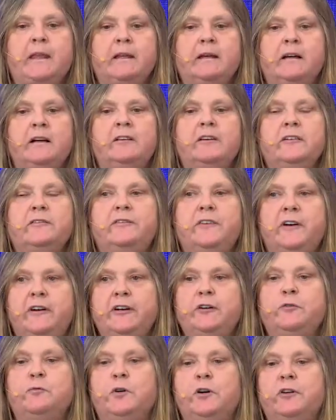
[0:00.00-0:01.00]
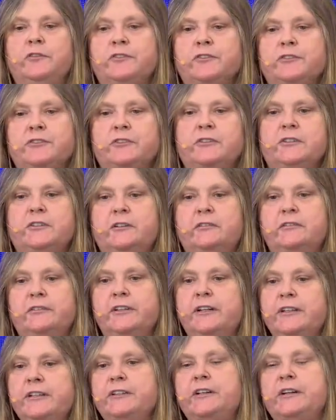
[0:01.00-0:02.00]
are the very ones that are
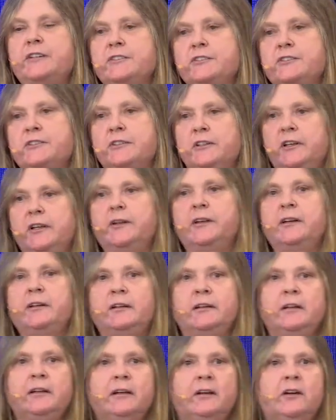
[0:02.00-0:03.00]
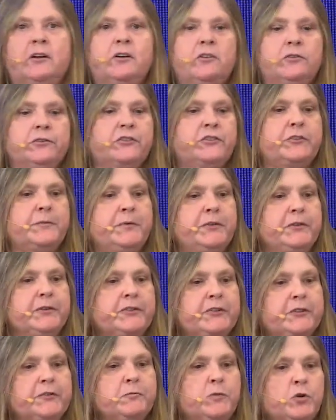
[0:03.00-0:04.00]
unintentionally
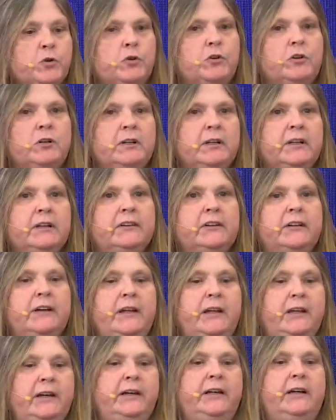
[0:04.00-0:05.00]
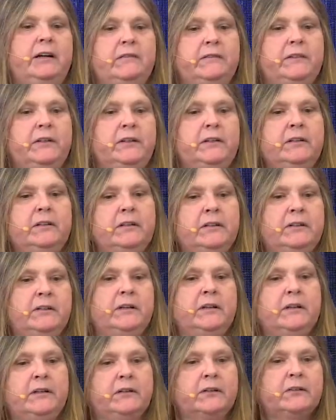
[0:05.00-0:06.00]
contributing more than any other
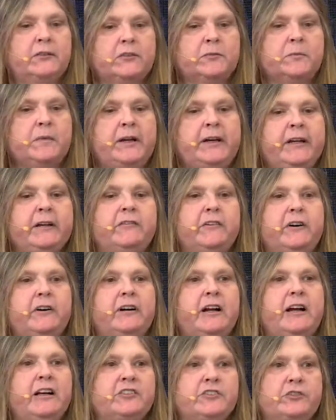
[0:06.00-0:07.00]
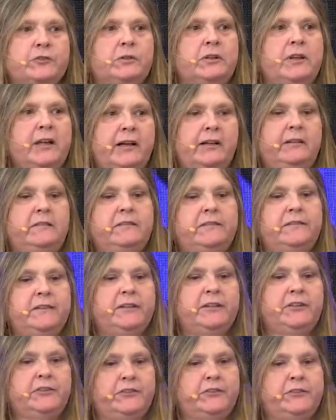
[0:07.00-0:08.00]
to many of our actual health
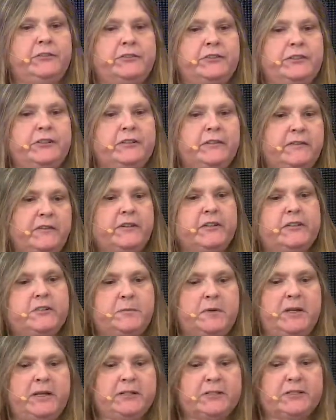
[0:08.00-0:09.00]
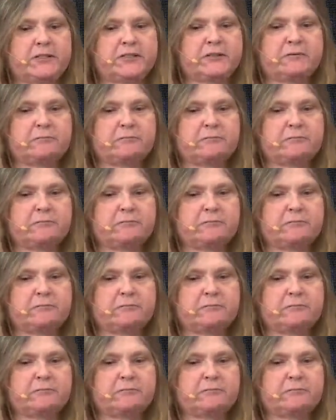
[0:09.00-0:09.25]
issues in the first place.